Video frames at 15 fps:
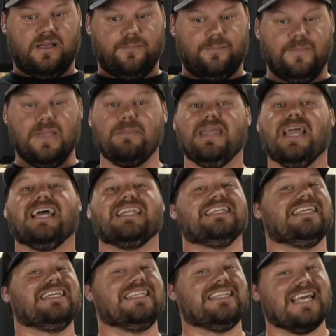maybe I
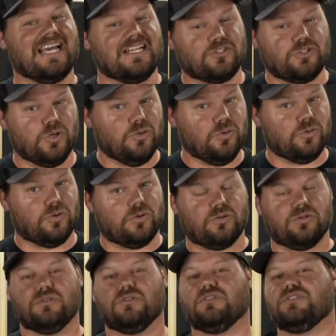need that tool
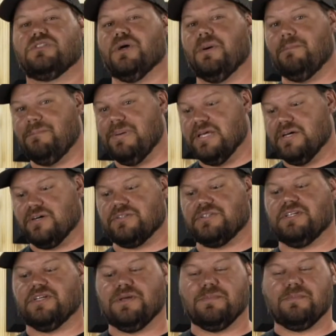to build
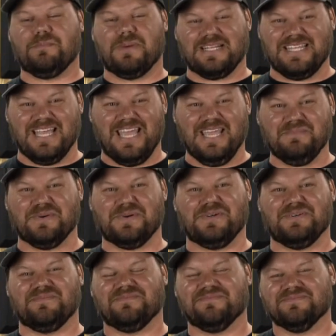my table.
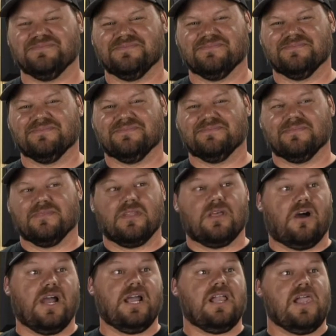All
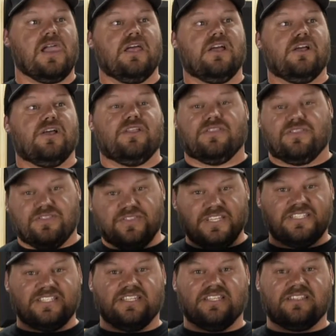right.
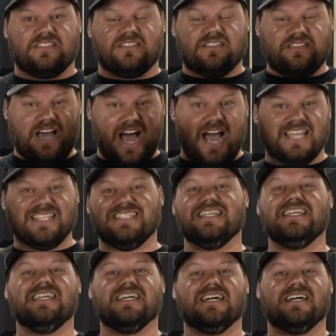This is the
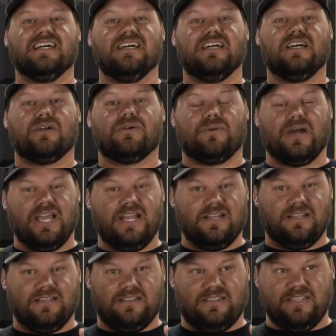idea, right?
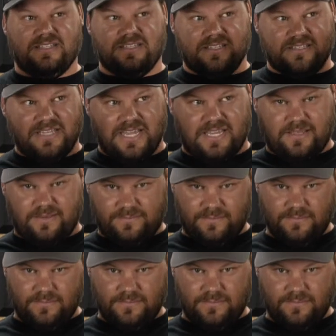This is like,